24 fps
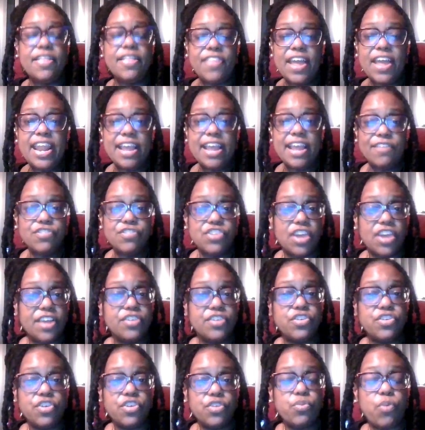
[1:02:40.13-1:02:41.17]
that have
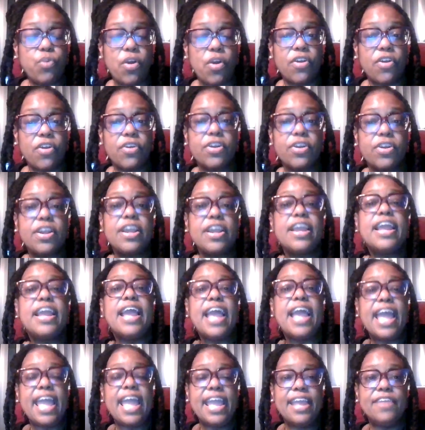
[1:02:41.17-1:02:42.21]
done good work
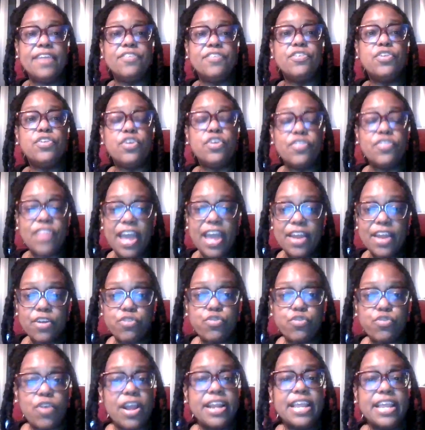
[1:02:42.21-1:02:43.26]
and that are
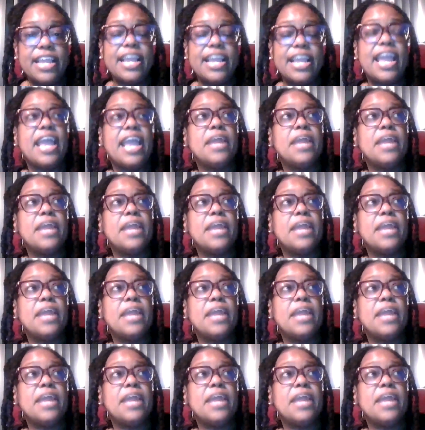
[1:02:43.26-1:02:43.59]
running.